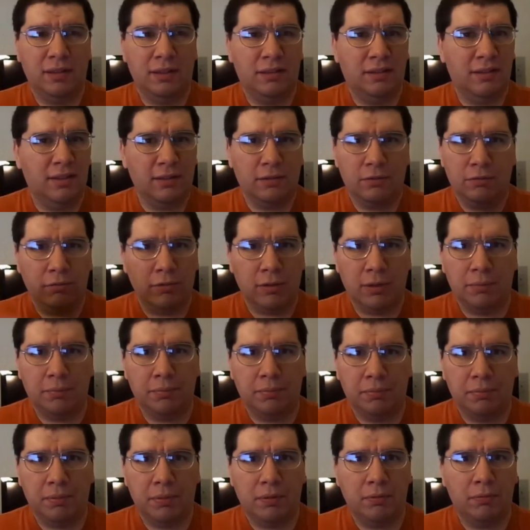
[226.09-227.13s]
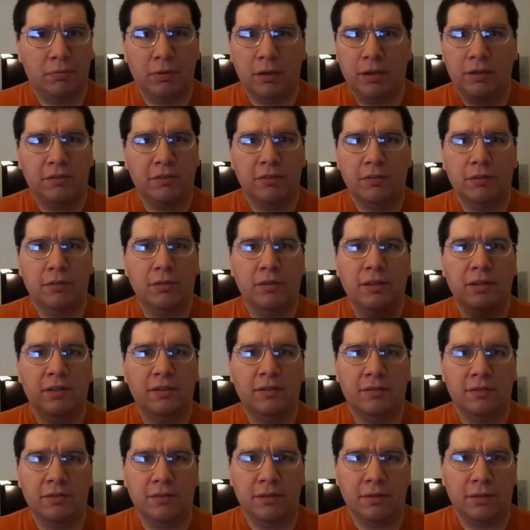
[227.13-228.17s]
he did grow up uh, watching all
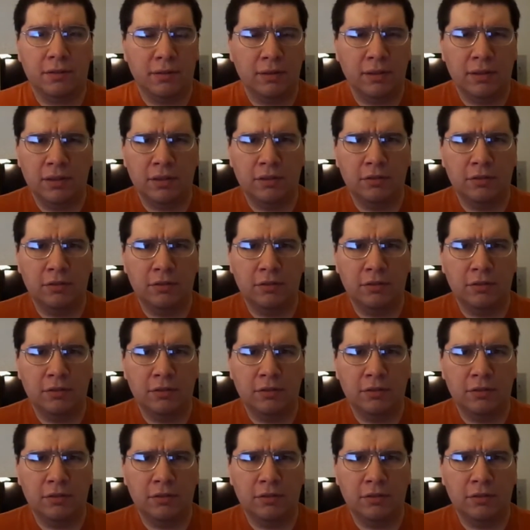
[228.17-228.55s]
these uh,